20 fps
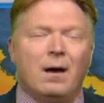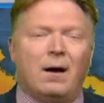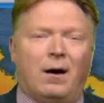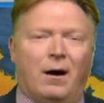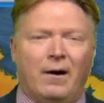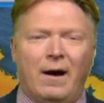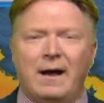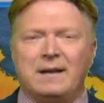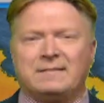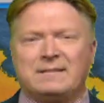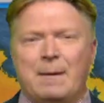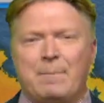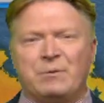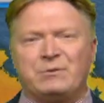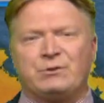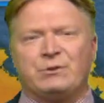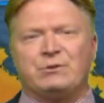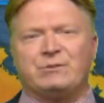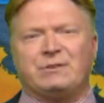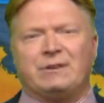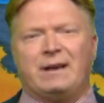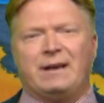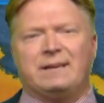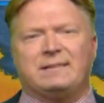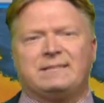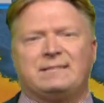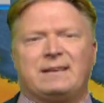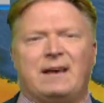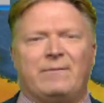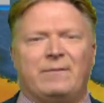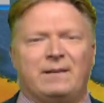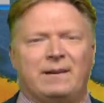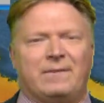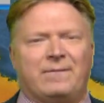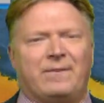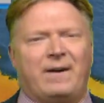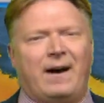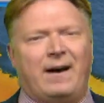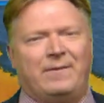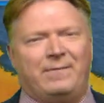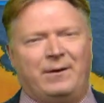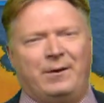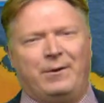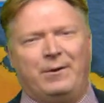All right, temperatures today 75